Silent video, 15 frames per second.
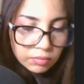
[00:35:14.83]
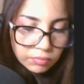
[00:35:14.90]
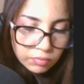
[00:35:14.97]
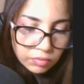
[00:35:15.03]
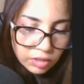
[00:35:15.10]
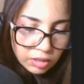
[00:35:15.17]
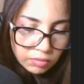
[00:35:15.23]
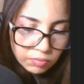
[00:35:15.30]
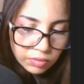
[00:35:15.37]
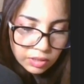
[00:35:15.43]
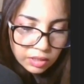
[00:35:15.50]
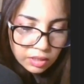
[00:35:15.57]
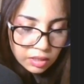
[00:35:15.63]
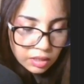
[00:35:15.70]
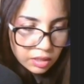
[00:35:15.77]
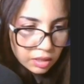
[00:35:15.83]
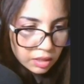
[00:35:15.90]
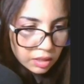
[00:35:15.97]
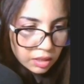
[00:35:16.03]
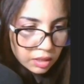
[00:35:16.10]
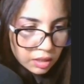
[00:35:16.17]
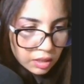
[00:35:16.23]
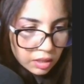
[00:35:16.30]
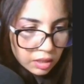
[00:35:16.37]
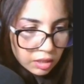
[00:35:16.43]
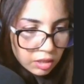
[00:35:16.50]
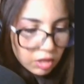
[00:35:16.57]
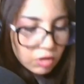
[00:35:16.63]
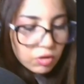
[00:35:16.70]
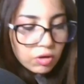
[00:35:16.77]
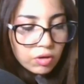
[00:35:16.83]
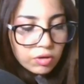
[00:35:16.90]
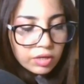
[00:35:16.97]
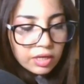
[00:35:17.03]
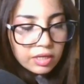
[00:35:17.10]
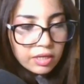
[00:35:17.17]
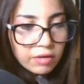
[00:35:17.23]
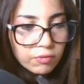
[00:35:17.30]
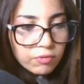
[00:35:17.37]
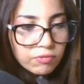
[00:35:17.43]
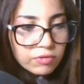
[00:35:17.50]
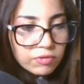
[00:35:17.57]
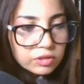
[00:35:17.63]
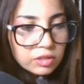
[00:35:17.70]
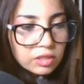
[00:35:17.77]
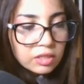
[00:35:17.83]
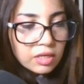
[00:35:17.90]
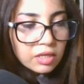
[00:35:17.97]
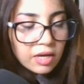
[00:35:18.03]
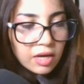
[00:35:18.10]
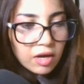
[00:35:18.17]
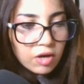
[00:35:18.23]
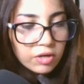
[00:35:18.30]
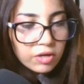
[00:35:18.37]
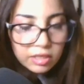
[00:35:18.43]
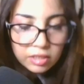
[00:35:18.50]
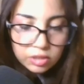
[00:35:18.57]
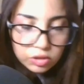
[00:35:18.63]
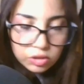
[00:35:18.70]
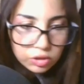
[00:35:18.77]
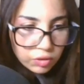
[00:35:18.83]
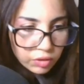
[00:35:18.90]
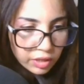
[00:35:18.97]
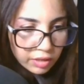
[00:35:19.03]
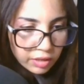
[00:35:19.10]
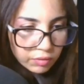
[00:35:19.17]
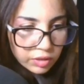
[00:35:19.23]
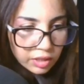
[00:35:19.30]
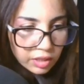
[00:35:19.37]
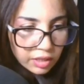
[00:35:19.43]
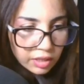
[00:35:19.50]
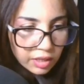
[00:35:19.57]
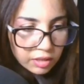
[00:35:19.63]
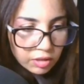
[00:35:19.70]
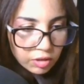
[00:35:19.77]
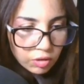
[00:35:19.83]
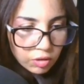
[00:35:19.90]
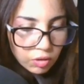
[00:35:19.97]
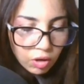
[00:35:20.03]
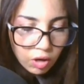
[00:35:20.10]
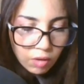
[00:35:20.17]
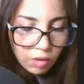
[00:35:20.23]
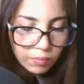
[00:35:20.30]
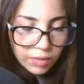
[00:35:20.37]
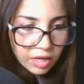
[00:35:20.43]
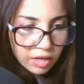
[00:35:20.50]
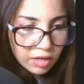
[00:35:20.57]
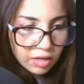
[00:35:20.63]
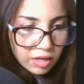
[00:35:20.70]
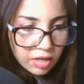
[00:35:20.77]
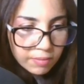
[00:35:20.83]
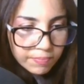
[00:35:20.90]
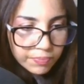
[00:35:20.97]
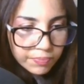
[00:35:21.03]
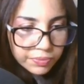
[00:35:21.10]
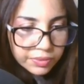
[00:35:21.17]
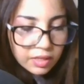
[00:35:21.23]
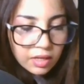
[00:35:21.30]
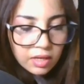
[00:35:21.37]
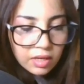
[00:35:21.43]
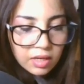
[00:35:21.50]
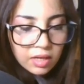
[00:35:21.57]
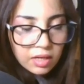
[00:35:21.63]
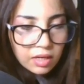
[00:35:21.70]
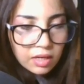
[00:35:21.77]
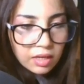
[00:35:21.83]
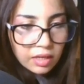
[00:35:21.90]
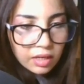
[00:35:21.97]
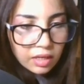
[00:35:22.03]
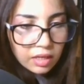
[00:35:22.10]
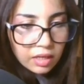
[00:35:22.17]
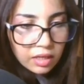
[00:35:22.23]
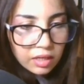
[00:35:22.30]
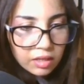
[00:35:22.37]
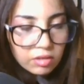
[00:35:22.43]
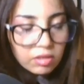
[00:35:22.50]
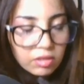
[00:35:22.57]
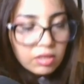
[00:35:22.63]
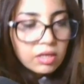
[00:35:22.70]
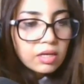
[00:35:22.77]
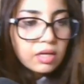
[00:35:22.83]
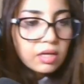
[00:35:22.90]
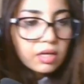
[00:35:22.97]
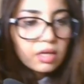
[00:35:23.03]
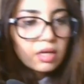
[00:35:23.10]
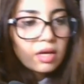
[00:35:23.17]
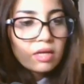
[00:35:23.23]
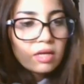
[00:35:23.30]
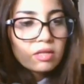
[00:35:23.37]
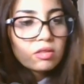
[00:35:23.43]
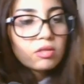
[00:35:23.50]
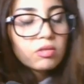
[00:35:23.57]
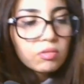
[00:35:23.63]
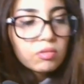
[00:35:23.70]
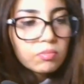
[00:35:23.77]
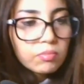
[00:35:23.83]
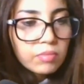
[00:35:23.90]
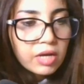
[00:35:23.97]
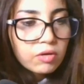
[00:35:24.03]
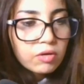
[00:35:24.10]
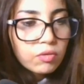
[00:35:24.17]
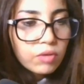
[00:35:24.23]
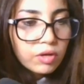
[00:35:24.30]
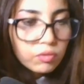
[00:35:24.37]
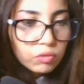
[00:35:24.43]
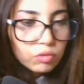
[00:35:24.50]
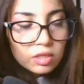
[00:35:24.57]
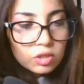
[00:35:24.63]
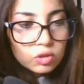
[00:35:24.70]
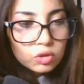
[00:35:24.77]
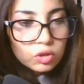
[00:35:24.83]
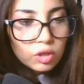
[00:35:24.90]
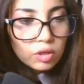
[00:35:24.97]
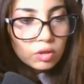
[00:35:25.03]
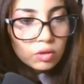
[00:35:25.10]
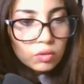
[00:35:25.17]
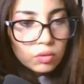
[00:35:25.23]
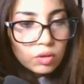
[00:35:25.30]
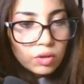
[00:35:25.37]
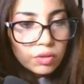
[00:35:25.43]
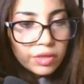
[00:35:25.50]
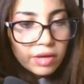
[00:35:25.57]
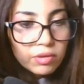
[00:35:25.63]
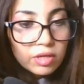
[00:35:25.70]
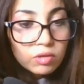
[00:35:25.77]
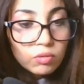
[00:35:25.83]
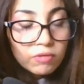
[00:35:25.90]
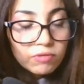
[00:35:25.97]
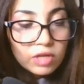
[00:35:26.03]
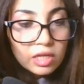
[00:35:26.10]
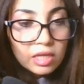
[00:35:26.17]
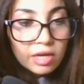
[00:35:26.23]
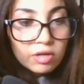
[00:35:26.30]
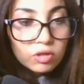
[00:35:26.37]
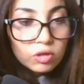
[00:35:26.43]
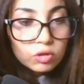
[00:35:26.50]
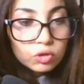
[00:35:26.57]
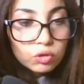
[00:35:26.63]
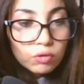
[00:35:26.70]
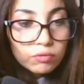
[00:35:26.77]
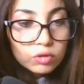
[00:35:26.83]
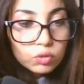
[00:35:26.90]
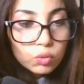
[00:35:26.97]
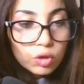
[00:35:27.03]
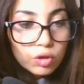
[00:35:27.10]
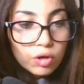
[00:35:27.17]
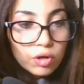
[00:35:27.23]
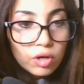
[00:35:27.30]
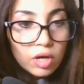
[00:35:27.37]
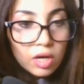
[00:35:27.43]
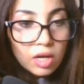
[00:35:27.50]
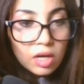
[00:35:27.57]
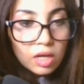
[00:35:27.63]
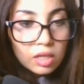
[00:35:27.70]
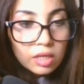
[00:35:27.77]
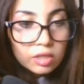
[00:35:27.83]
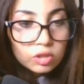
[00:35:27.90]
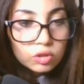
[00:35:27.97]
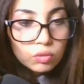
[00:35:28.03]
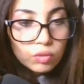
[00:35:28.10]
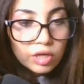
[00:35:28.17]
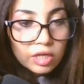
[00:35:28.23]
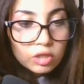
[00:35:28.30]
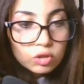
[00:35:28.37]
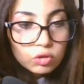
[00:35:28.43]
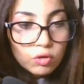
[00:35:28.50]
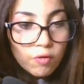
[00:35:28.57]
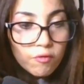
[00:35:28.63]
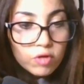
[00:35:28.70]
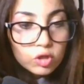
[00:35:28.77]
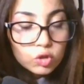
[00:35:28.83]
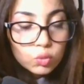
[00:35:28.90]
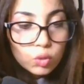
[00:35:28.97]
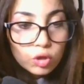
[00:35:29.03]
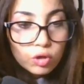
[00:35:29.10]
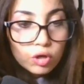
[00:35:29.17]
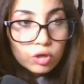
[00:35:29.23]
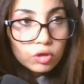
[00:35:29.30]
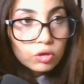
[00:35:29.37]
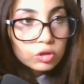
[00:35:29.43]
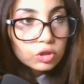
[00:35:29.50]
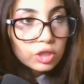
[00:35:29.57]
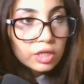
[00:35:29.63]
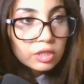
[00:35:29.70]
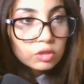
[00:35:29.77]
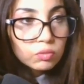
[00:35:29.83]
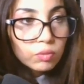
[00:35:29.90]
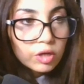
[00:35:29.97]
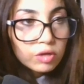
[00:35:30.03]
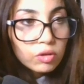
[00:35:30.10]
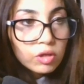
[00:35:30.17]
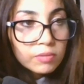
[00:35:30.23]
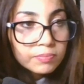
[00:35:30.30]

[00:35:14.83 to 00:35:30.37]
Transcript: Maybe. Oh, okay, now we fixed it. Okay, so now we can add a comma and add background. So now that we've declared our service worker, let's create service worker.js file.